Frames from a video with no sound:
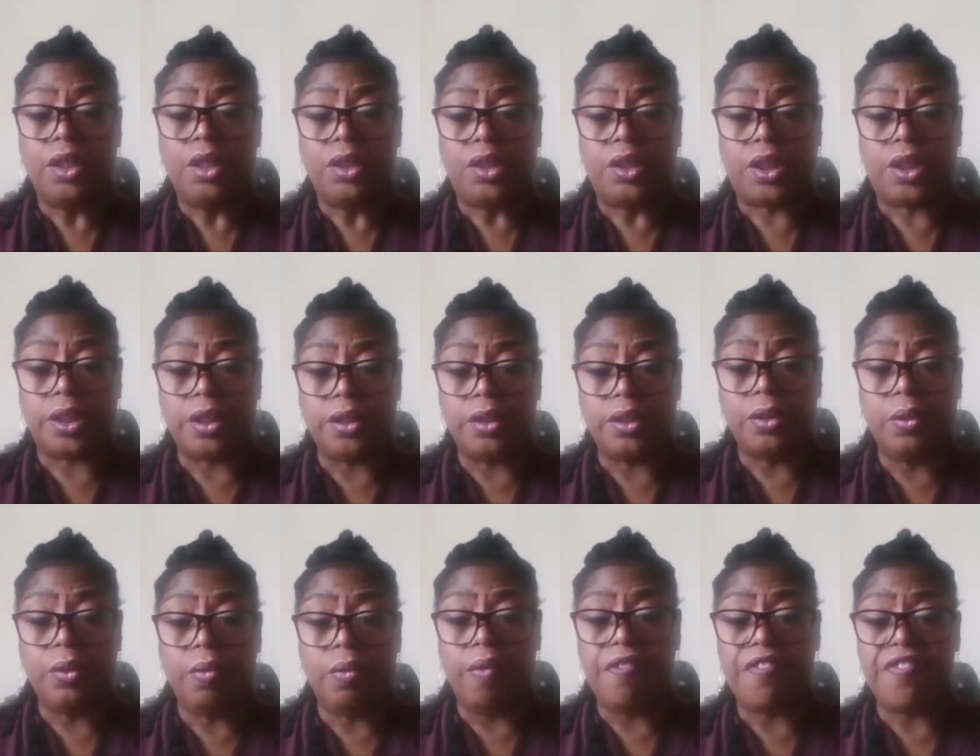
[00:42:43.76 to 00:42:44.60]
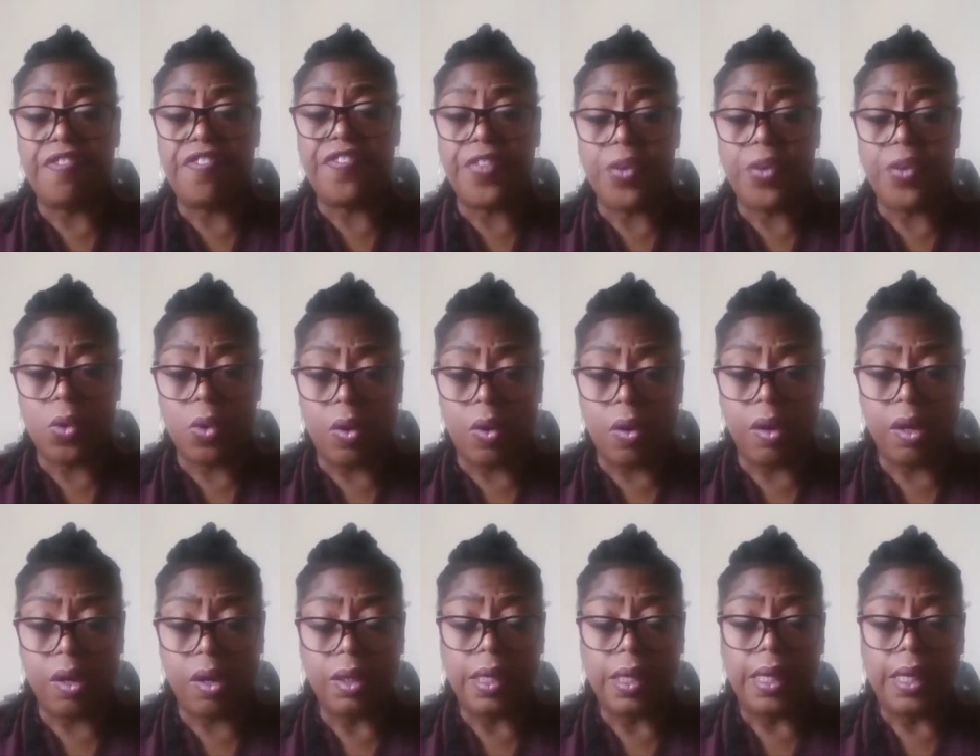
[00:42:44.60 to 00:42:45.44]
to
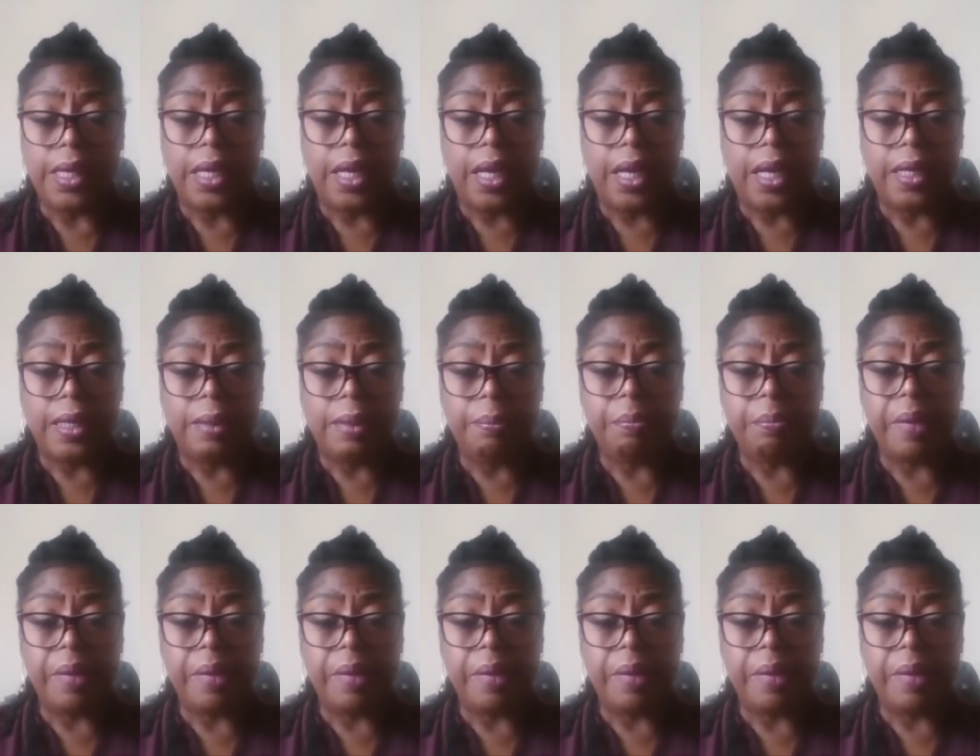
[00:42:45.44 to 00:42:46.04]
four um,